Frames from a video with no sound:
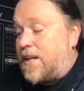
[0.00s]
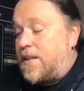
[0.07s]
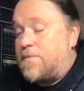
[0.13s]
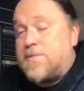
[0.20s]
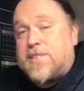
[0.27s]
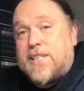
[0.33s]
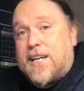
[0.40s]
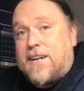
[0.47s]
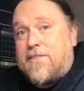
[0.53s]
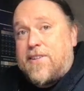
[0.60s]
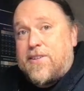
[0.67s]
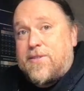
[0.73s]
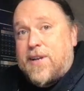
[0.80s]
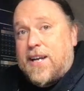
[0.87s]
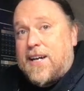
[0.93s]

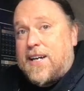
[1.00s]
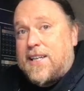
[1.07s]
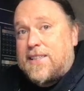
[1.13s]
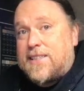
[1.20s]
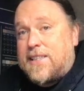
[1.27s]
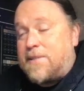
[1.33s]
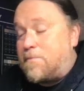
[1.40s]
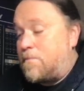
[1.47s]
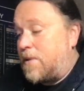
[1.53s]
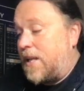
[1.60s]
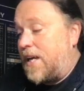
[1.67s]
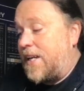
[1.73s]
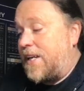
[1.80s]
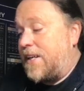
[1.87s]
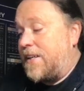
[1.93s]
scenario card in
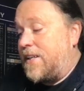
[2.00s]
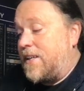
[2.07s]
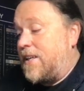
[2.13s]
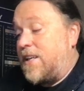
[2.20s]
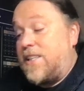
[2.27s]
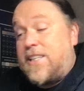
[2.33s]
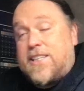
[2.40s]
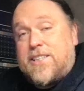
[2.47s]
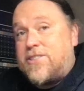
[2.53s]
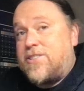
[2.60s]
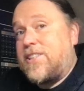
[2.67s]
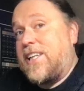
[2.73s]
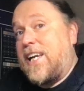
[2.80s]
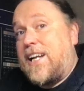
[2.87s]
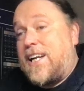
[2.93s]
play, and you can
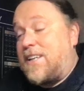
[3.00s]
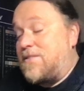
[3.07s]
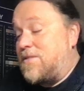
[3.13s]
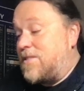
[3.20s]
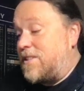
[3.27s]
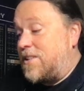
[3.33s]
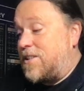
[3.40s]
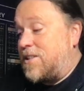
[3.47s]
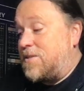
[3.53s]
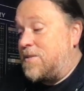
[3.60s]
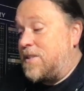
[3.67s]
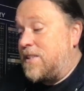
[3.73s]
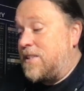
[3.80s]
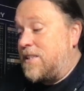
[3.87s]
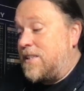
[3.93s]
just get out and go.
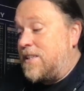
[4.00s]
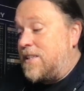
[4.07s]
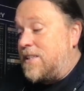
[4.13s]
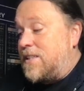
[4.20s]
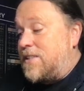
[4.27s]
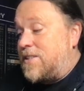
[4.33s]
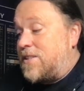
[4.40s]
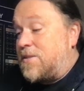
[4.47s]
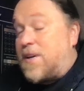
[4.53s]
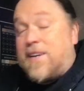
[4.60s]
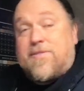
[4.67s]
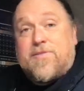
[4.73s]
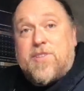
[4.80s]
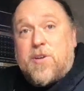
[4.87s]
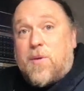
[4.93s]
So
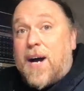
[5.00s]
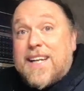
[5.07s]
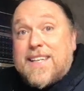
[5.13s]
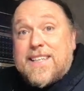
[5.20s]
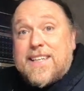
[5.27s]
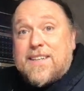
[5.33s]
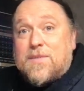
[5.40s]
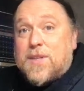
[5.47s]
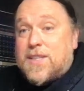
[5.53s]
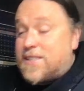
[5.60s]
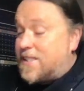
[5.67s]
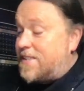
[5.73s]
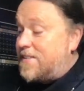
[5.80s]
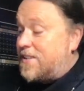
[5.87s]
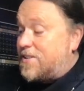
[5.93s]
I've no idea
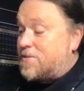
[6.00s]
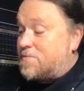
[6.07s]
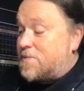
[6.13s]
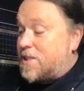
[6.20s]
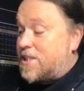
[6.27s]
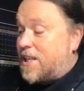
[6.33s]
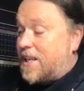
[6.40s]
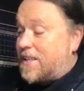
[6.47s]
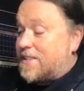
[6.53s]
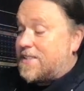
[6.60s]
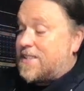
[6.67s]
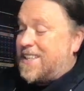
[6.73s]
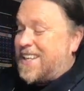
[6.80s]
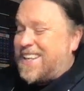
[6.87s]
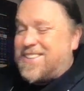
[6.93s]
what's in the Dunwich
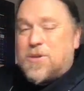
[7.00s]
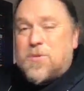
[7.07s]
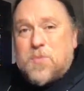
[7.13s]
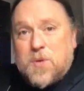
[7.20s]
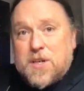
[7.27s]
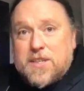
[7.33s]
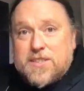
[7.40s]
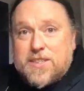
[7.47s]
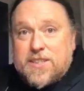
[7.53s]
Legacy. I don't want to